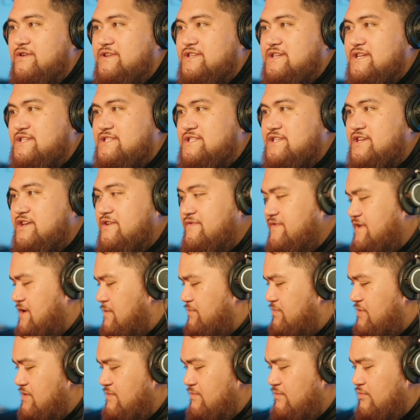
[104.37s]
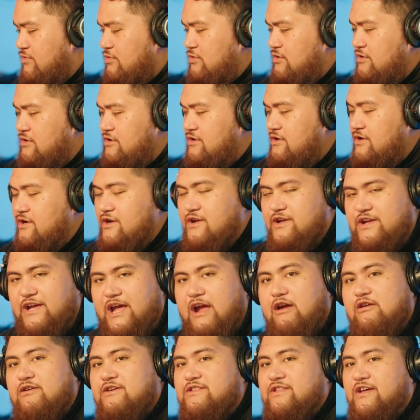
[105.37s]
just to give it a bit more
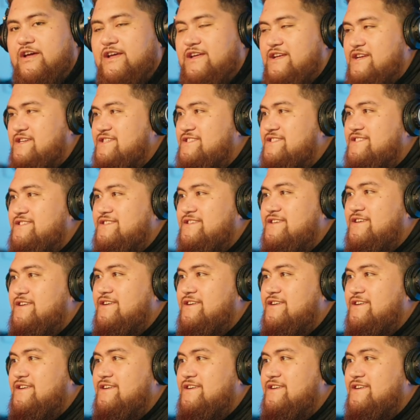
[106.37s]
character, I guess.